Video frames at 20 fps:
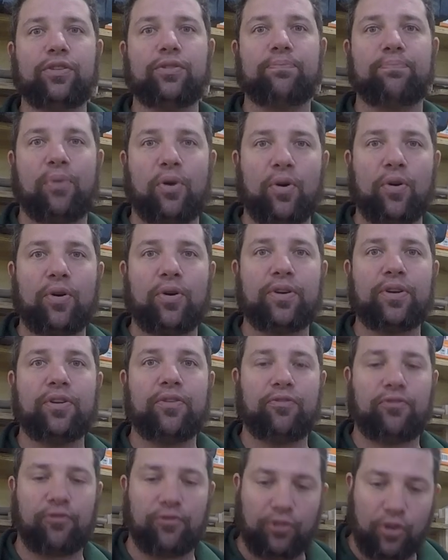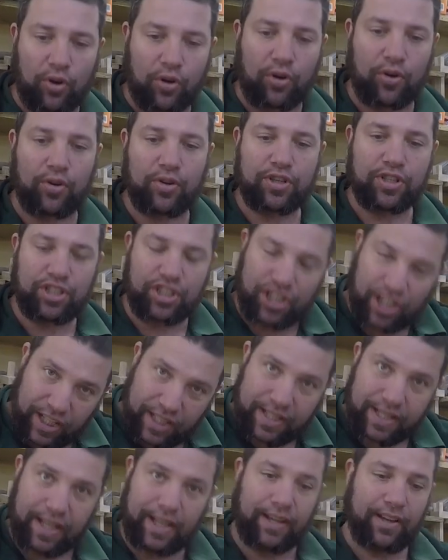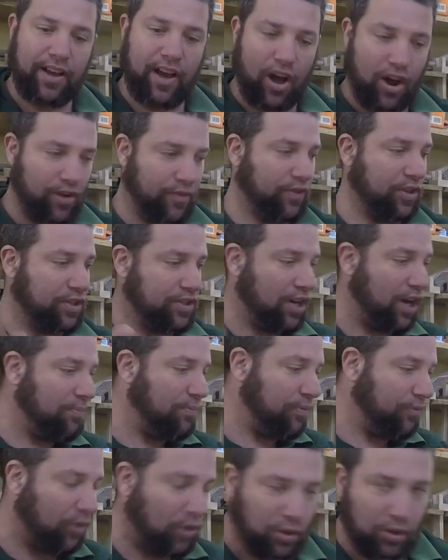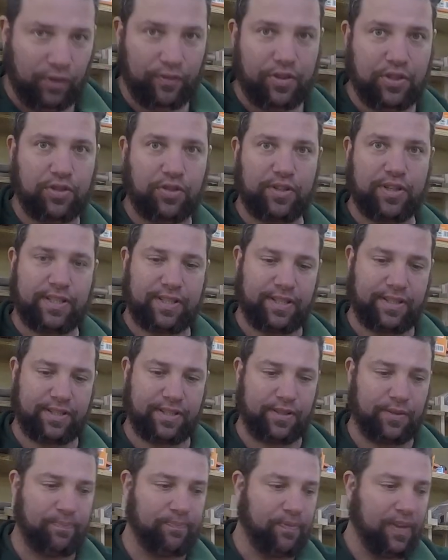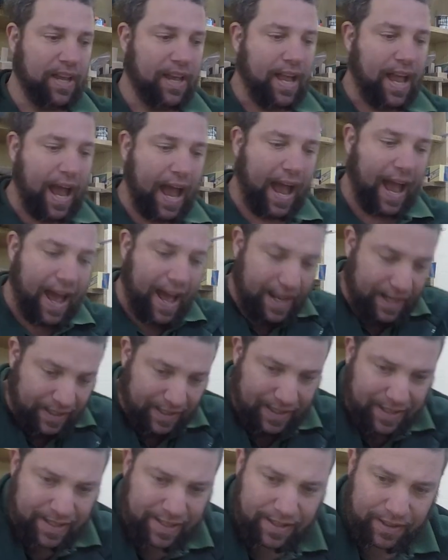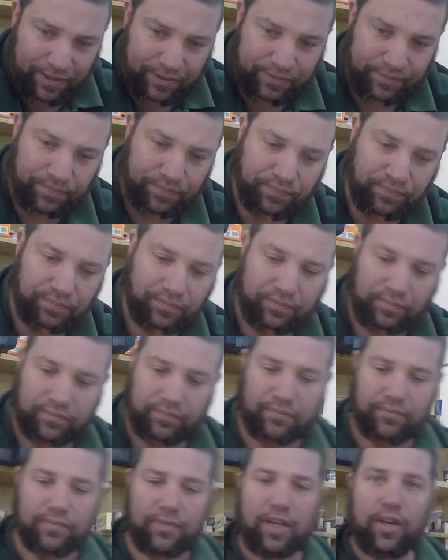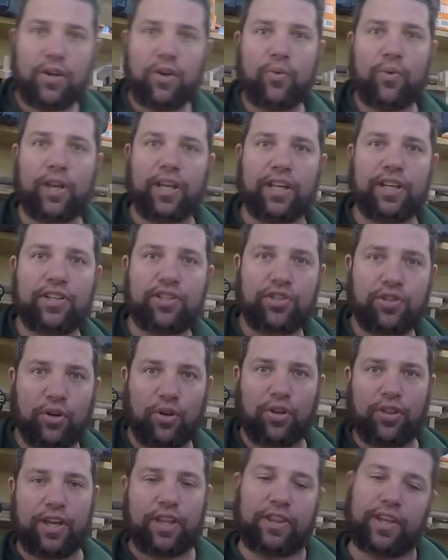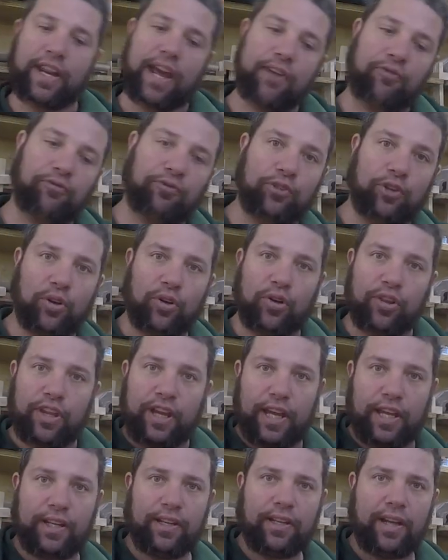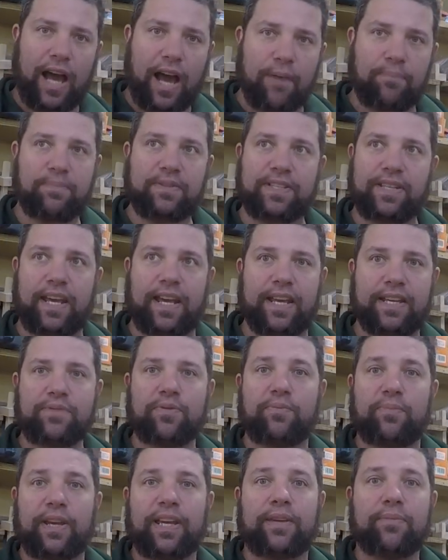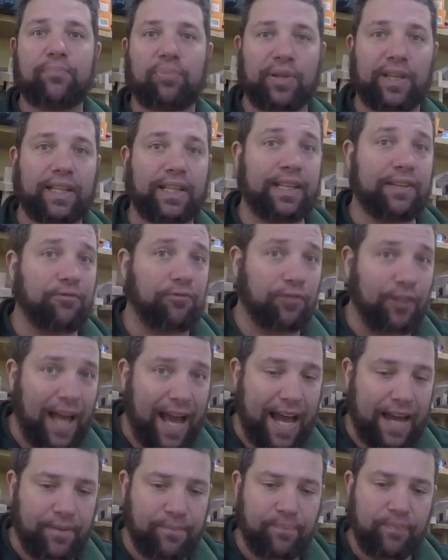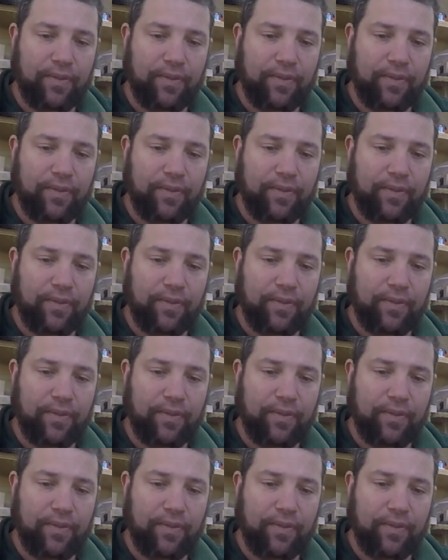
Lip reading: board floor sheeting over the top of all of the joist system, and we can ensure then that our floor then upstairs will be completely flat.